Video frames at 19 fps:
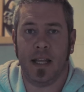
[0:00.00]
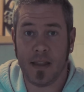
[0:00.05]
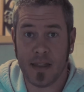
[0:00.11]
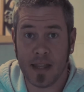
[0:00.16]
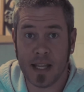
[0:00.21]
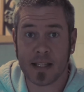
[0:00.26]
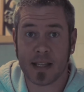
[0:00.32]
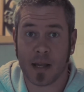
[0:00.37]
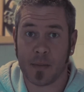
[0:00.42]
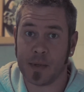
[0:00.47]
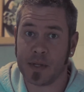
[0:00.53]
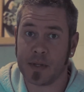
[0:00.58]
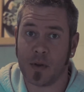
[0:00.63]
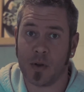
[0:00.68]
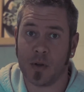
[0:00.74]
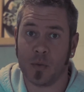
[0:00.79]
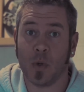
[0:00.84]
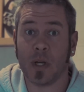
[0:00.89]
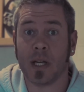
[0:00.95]
In this
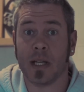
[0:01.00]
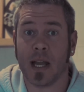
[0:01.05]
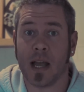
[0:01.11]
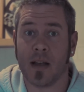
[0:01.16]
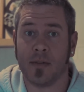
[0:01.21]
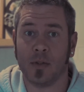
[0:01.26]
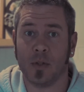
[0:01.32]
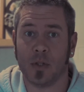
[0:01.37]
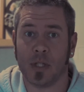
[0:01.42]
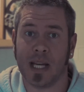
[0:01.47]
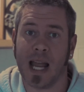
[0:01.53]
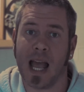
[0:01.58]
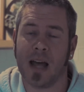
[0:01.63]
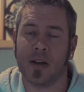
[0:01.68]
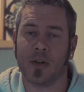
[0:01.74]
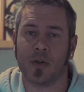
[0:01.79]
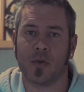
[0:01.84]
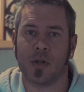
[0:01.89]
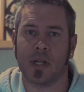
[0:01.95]
episode, we're going to have a look at
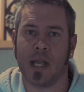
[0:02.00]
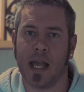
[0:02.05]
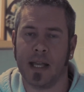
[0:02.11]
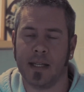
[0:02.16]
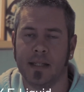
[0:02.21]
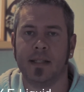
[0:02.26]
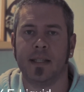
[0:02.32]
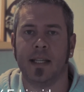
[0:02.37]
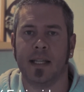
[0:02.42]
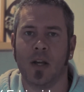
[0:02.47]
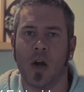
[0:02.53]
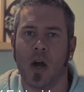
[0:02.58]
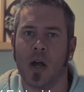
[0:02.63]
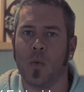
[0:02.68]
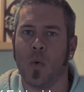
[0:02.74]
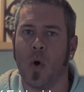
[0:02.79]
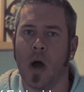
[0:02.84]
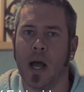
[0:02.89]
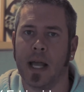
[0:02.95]
how to create
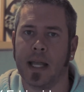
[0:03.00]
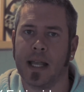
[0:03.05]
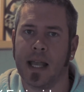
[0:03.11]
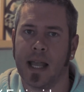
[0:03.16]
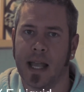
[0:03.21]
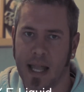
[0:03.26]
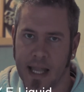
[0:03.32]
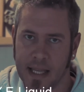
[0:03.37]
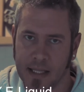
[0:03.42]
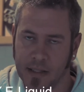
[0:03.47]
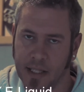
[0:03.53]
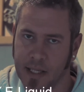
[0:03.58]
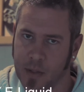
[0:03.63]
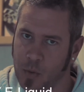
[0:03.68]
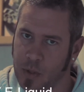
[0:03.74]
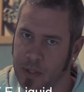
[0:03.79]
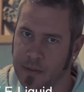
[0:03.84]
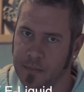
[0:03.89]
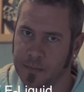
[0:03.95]
DIY
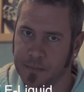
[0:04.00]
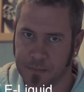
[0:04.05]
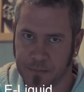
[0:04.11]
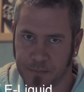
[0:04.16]
e-liquid.